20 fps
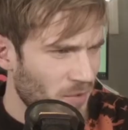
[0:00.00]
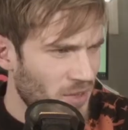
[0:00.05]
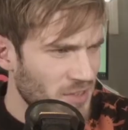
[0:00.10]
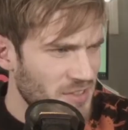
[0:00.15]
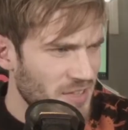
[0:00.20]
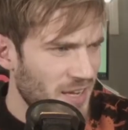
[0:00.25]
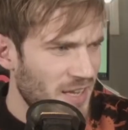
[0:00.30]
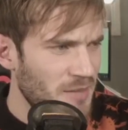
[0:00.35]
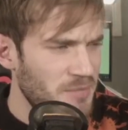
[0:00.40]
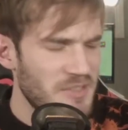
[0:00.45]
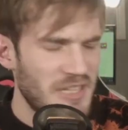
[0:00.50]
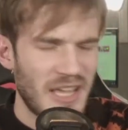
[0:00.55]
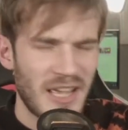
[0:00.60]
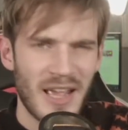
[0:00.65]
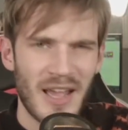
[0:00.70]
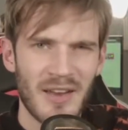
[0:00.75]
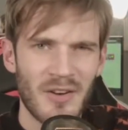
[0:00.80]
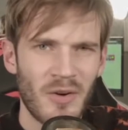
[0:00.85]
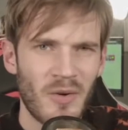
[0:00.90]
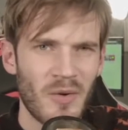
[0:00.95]
because I keep
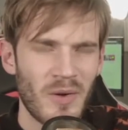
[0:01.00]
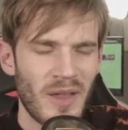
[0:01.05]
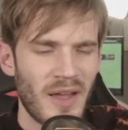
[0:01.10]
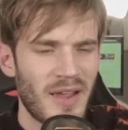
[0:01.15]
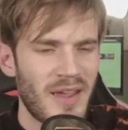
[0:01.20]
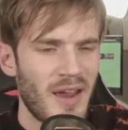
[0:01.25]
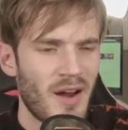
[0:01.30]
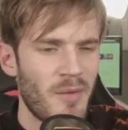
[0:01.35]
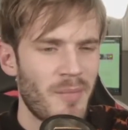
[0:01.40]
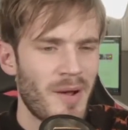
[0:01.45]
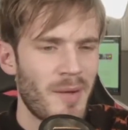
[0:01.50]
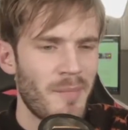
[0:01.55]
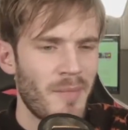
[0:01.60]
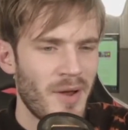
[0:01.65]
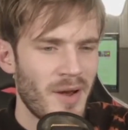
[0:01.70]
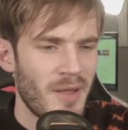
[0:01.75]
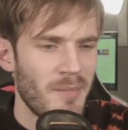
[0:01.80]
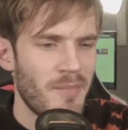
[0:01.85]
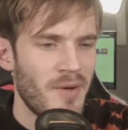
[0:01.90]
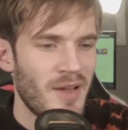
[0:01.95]
saying I don't like, care about
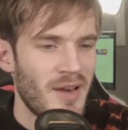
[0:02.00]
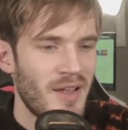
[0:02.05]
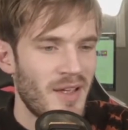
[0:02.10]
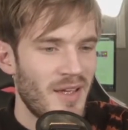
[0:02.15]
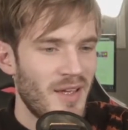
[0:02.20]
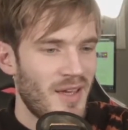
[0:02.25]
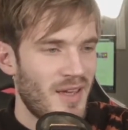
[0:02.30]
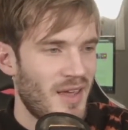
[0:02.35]
money, but